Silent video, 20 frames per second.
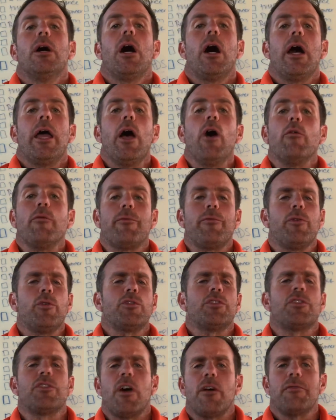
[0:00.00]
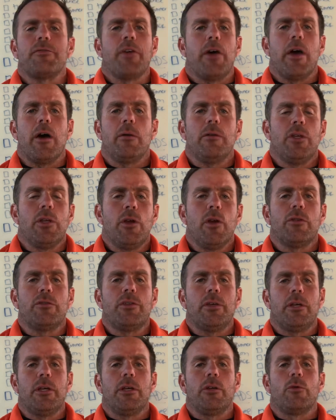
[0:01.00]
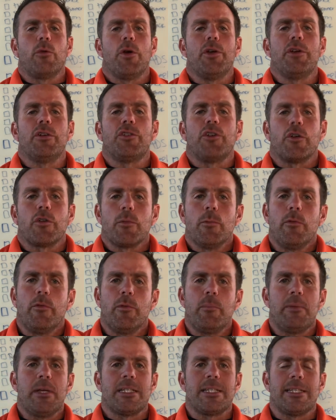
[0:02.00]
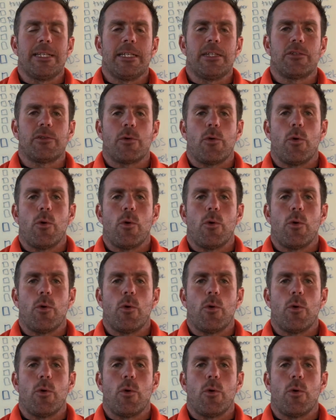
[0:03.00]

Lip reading: helpful stuff to help to grow your junk removal business